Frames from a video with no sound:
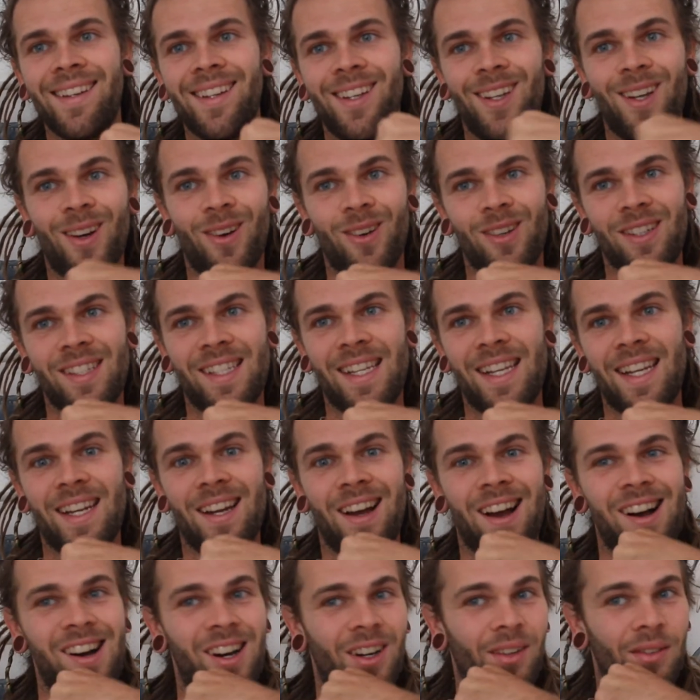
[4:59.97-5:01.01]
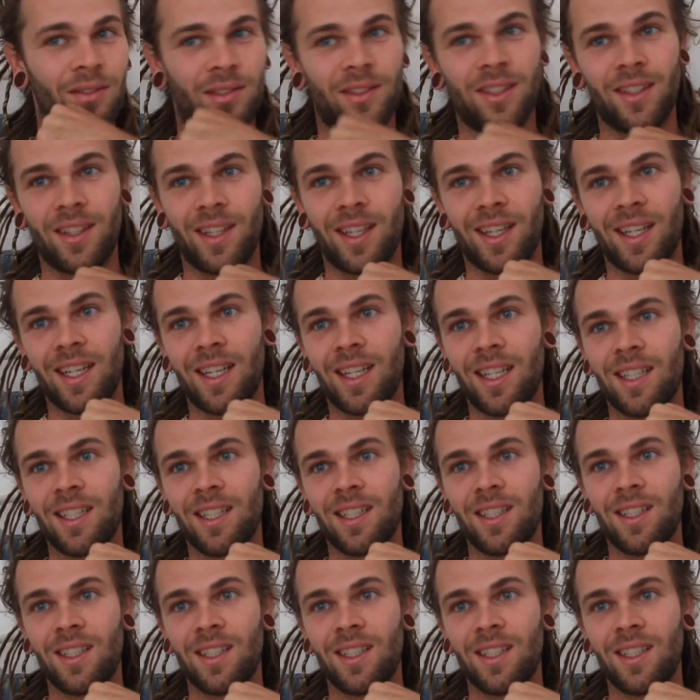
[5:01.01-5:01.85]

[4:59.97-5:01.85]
locked in after the